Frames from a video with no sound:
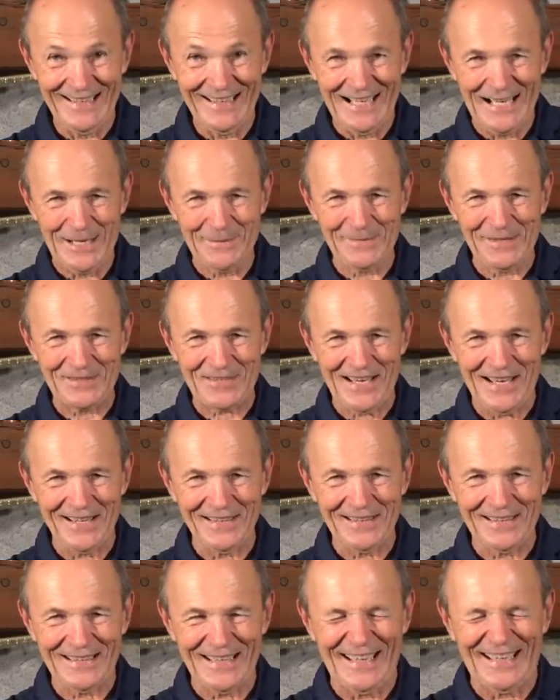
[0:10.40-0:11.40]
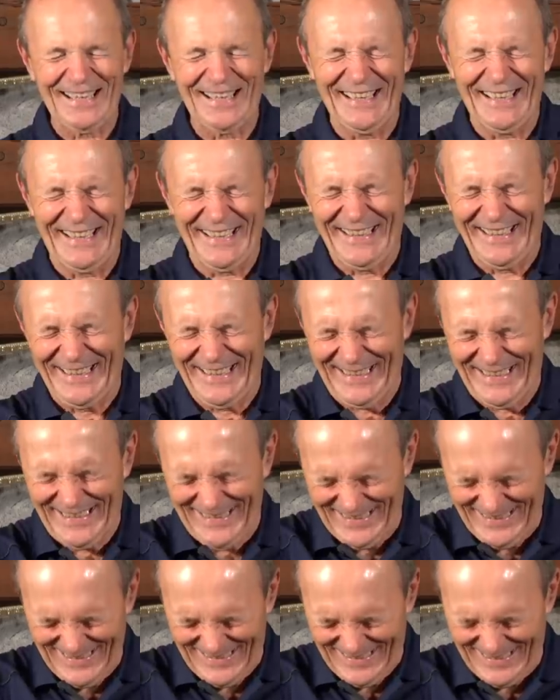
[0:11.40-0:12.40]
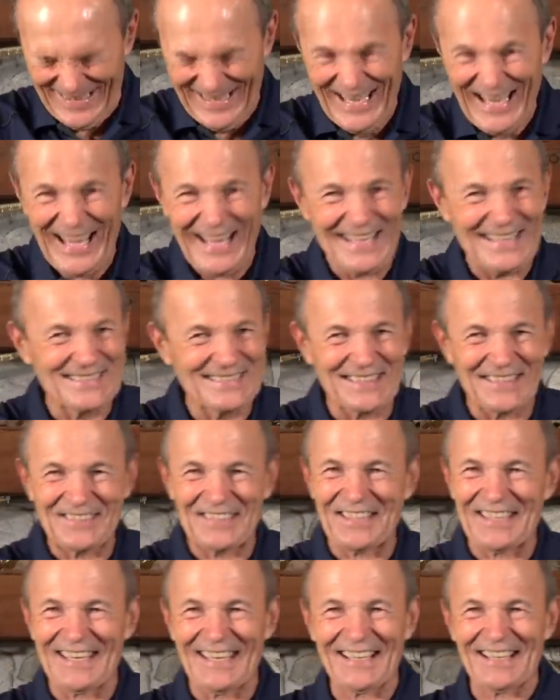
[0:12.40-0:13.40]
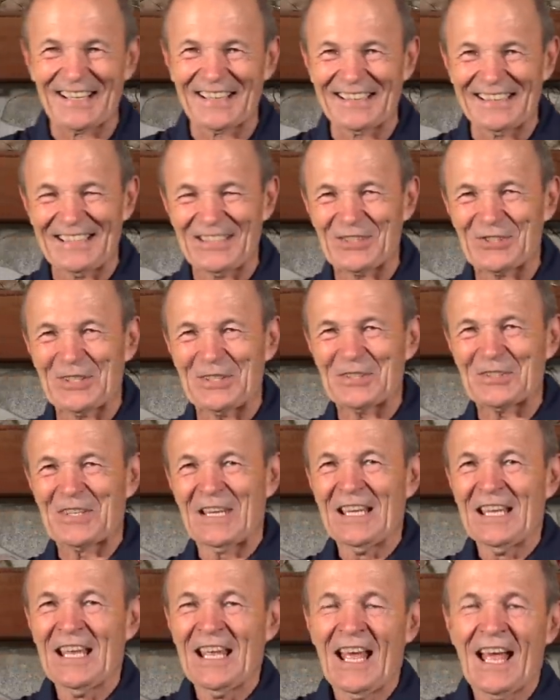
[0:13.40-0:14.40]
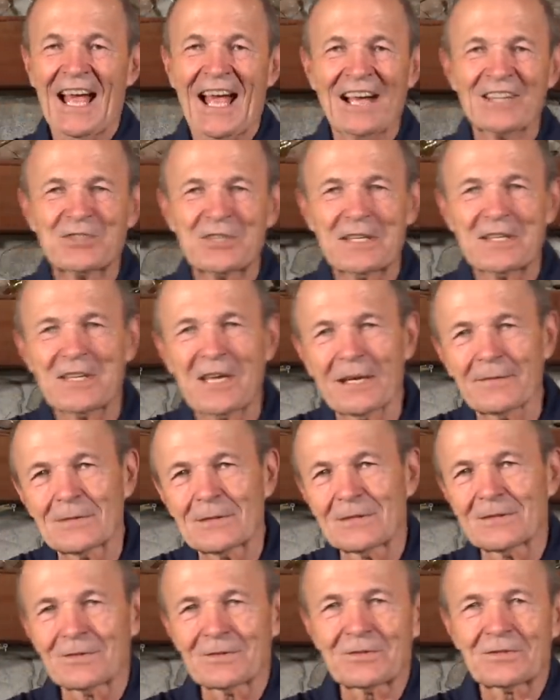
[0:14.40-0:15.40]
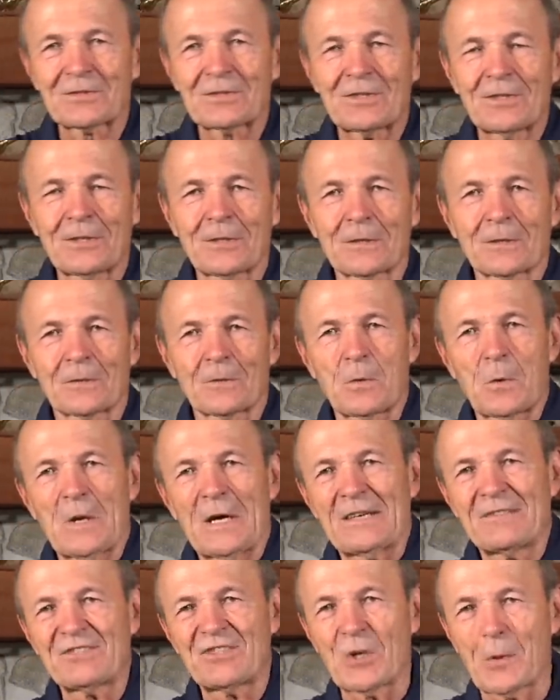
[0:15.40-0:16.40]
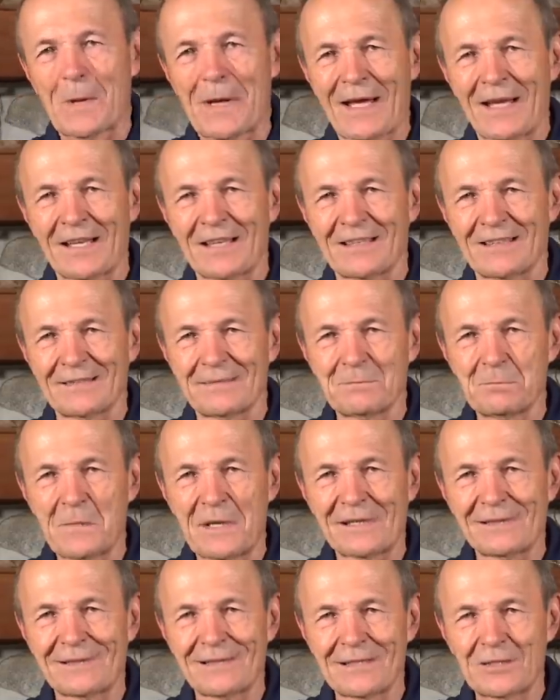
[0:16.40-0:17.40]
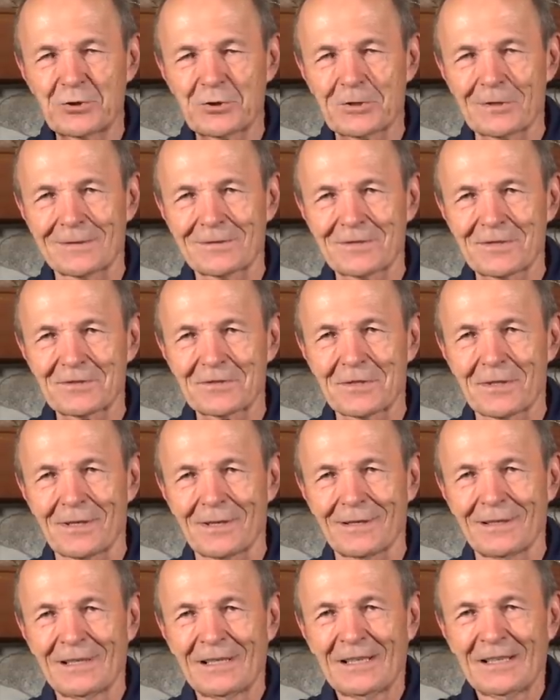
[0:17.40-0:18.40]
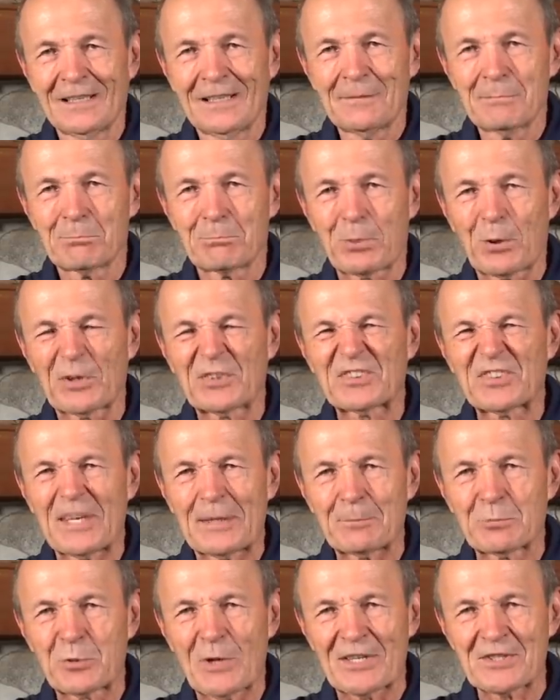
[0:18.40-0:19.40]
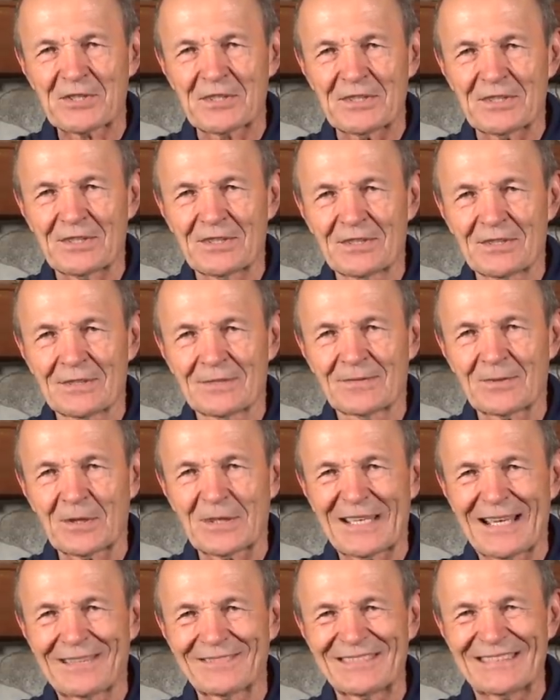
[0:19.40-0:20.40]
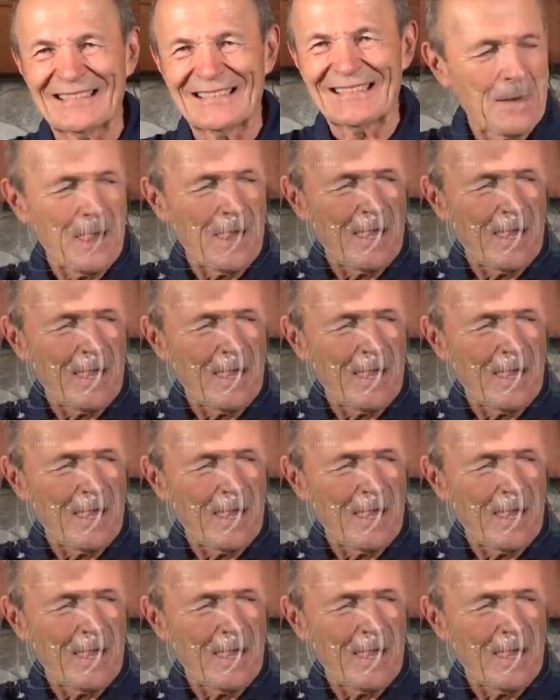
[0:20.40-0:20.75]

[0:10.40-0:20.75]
I'm the talent. I get such a kick out of these shirts. Actually, Kevin's dear wife, Joanne, made these shirts as a birthday present for Kevin.